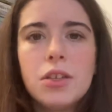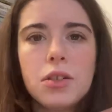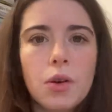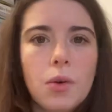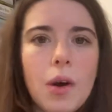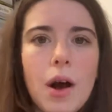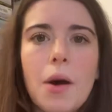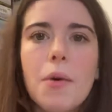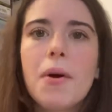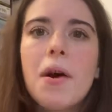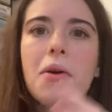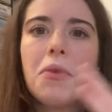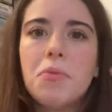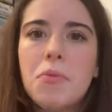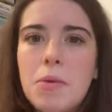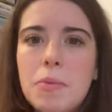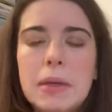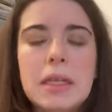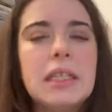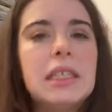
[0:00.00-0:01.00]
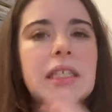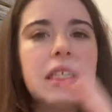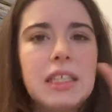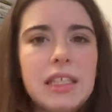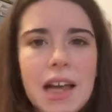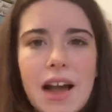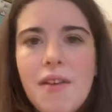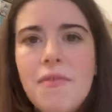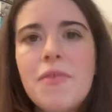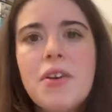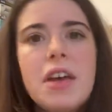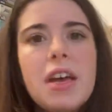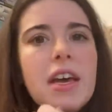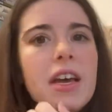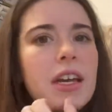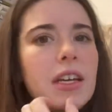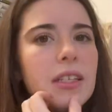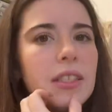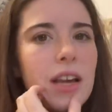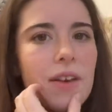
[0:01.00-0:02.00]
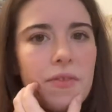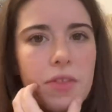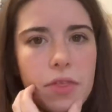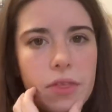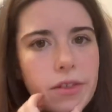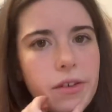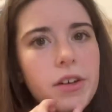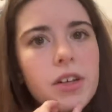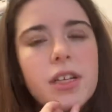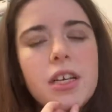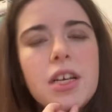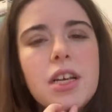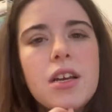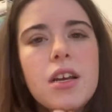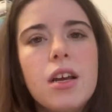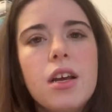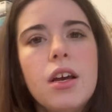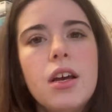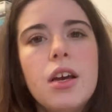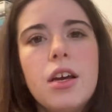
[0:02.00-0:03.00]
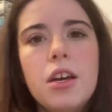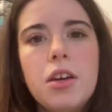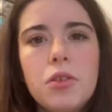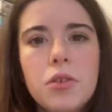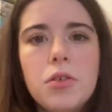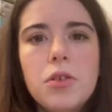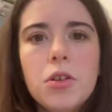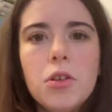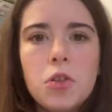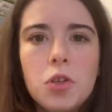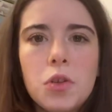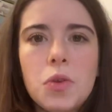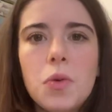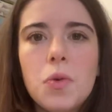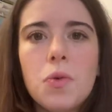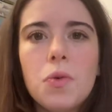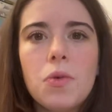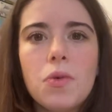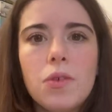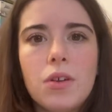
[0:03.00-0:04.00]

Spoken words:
So around maybe 7:30, in order to